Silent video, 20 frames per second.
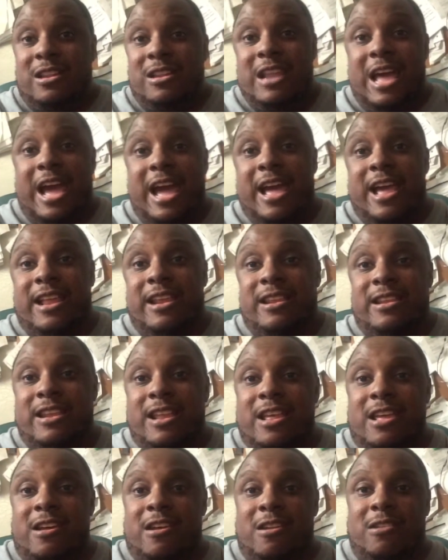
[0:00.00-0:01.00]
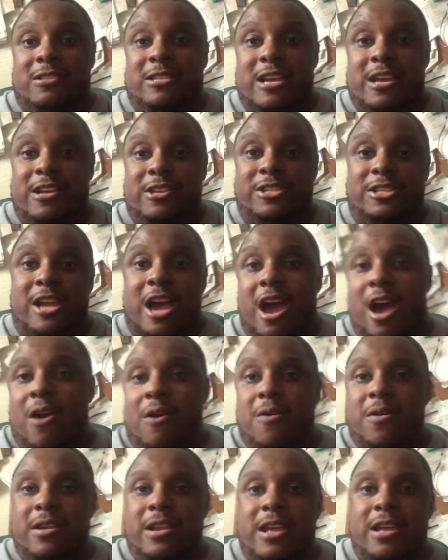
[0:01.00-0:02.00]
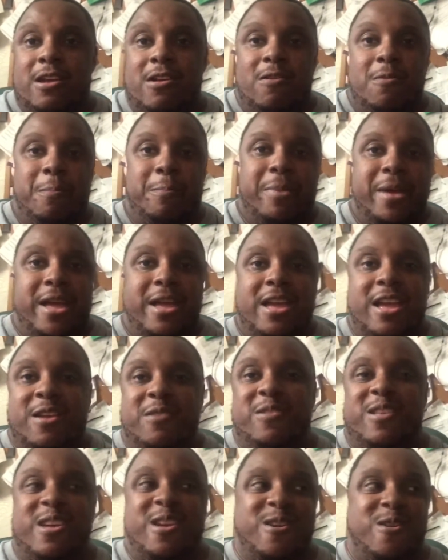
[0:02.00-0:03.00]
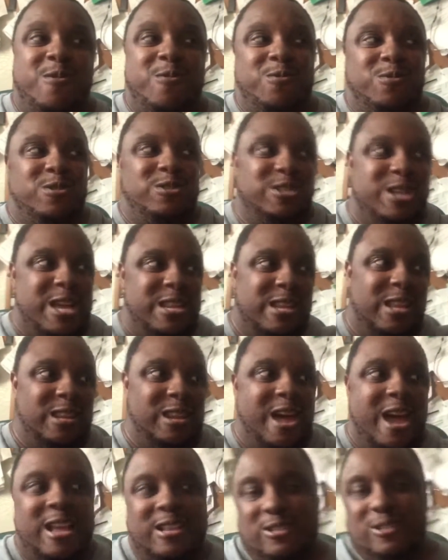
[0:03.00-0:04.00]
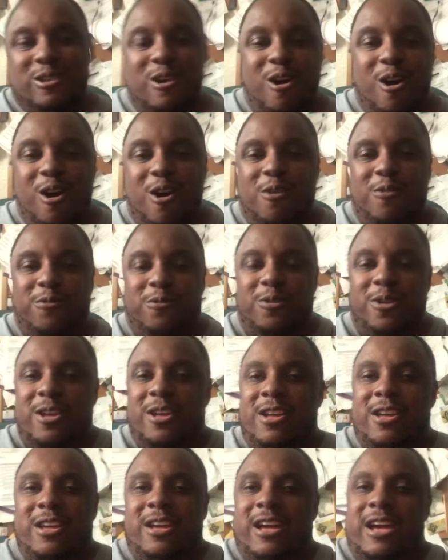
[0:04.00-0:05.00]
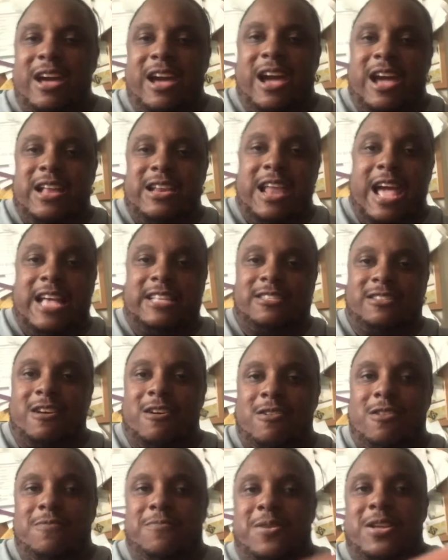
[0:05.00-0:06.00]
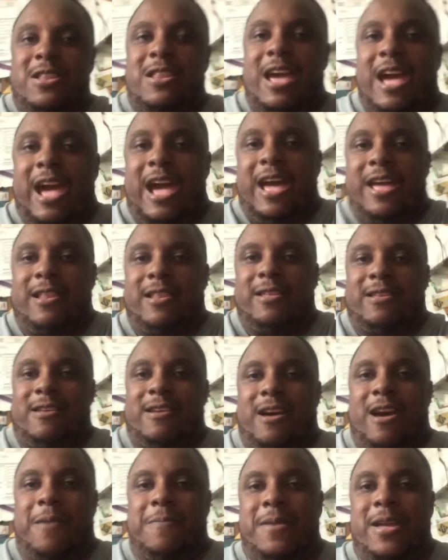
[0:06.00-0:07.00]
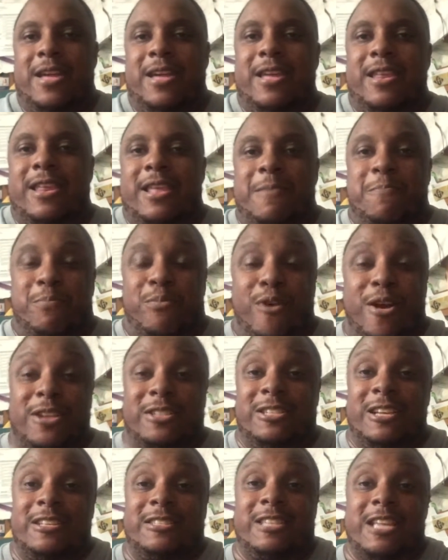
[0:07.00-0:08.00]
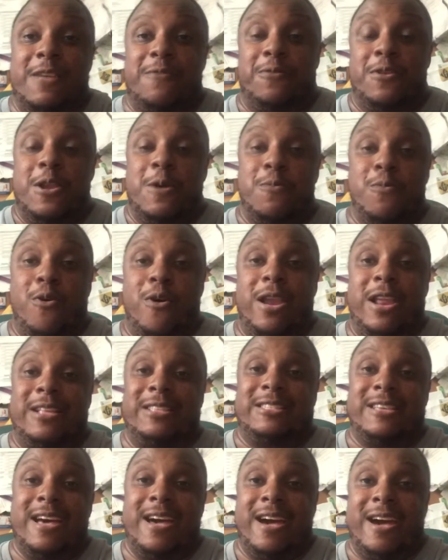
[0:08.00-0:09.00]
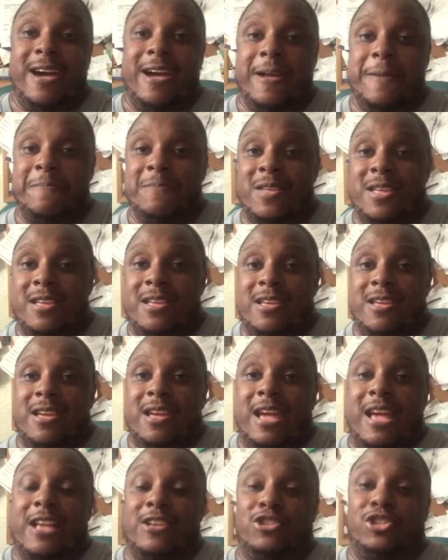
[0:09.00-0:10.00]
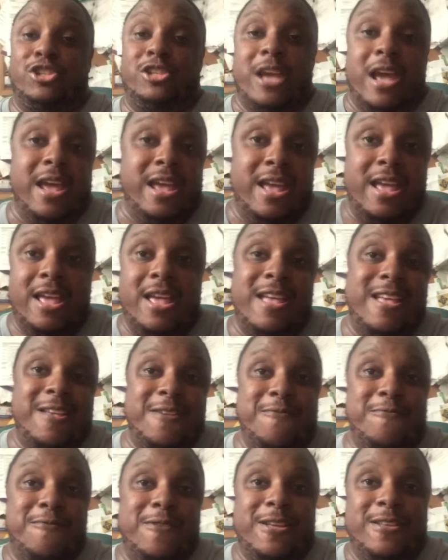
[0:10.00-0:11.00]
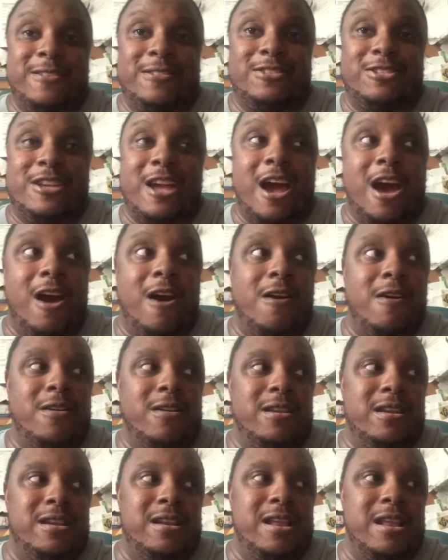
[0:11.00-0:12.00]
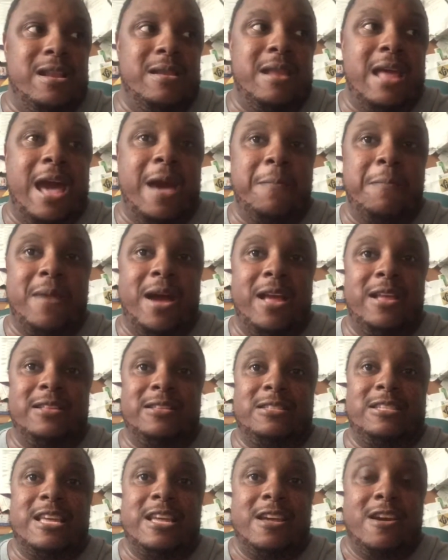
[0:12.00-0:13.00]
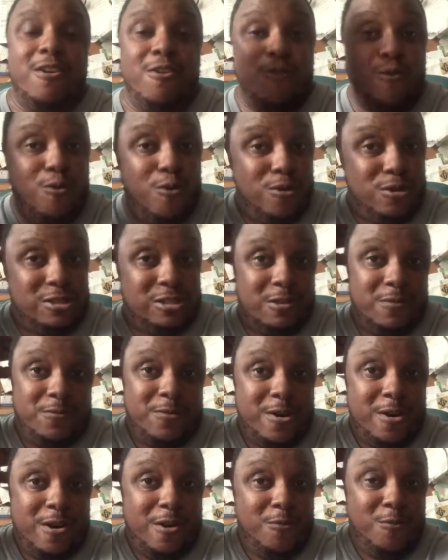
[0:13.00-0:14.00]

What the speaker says: that they're gonna take a shower, they're gonna bathe, they're gonna shut the lights off, and that's gonna be that. I mean, and brush their teeth in the morning time and shave and shower, and that might take a course of